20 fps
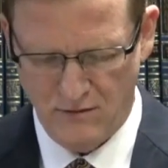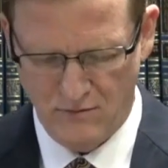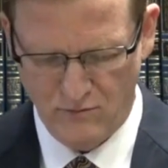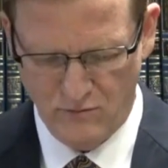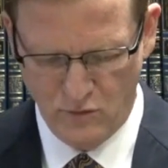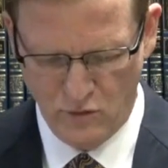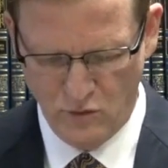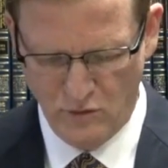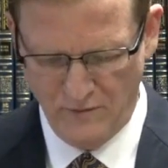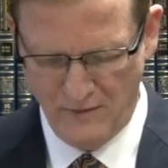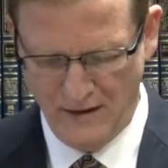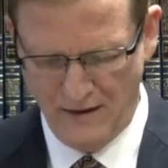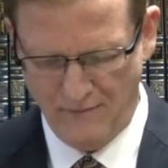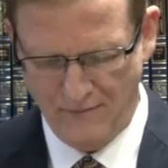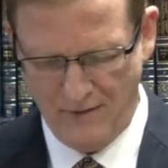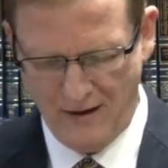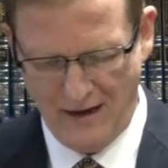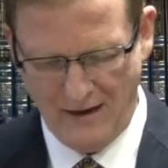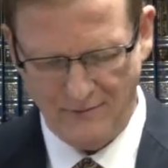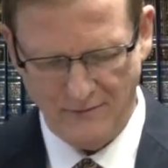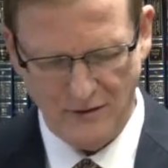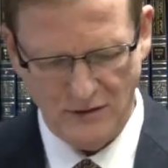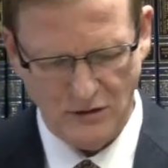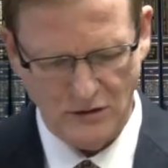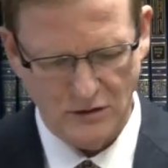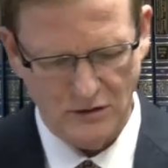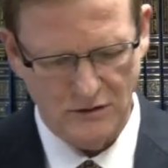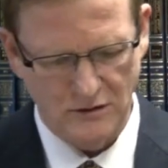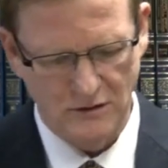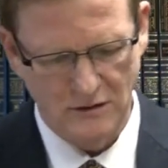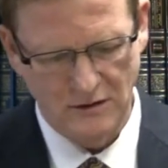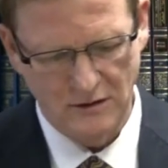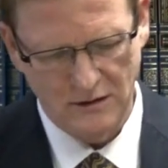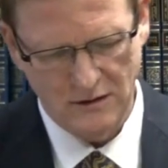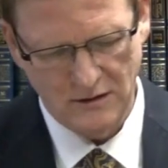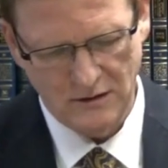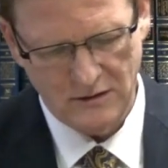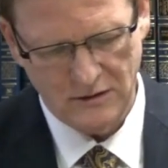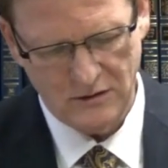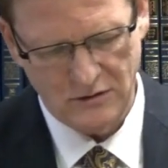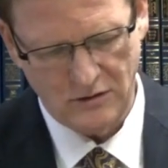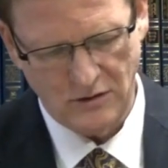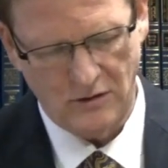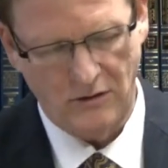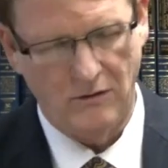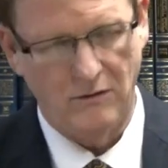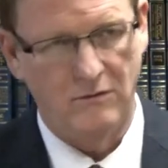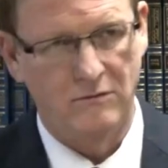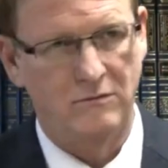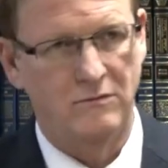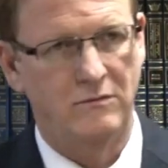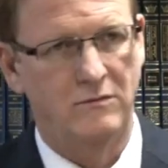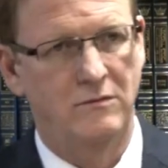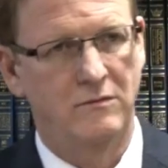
mum, a blemish. So